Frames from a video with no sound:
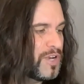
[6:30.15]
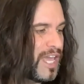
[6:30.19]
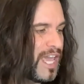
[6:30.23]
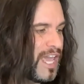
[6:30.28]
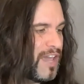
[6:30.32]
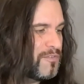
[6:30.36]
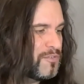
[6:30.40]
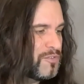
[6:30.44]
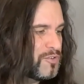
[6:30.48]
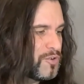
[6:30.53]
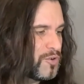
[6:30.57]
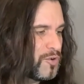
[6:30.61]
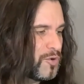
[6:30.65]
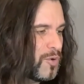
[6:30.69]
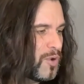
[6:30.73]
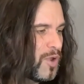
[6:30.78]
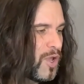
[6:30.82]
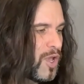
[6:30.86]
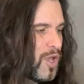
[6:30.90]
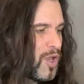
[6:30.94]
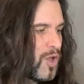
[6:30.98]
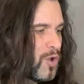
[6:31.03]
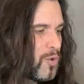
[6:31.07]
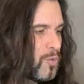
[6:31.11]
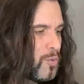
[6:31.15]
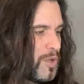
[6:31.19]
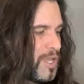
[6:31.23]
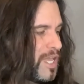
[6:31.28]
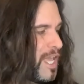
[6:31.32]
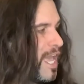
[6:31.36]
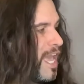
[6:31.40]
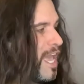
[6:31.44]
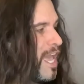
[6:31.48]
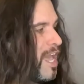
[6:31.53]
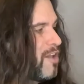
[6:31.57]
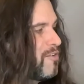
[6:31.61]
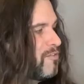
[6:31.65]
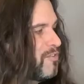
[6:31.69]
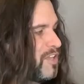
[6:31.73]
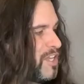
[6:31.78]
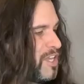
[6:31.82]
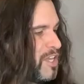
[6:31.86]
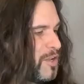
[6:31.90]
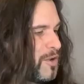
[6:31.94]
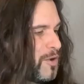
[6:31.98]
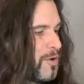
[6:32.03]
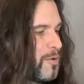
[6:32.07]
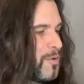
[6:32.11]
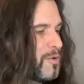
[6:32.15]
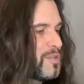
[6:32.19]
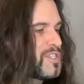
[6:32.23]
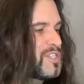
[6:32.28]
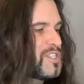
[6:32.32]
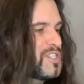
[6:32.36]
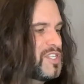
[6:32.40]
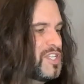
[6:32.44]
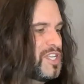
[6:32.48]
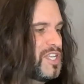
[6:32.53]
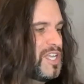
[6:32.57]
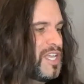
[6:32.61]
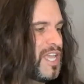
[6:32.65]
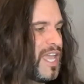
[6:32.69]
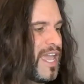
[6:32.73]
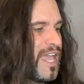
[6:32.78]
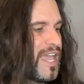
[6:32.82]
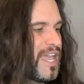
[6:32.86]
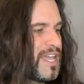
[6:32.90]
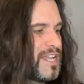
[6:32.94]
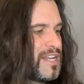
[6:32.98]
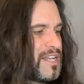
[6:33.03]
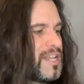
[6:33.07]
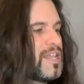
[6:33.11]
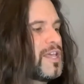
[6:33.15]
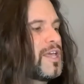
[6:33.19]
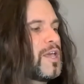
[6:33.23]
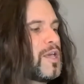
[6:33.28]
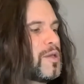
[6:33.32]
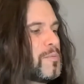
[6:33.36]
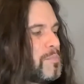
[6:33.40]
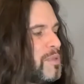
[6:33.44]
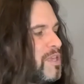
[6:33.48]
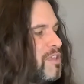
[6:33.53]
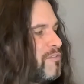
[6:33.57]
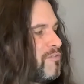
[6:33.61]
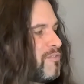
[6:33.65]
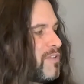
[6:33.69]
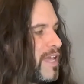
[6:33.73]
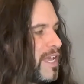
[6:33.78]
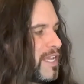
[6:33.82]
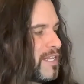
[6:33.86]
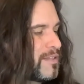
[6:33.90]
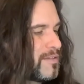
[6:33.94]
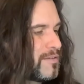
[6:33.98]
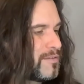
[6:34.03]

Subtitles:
After we have here C and B flat.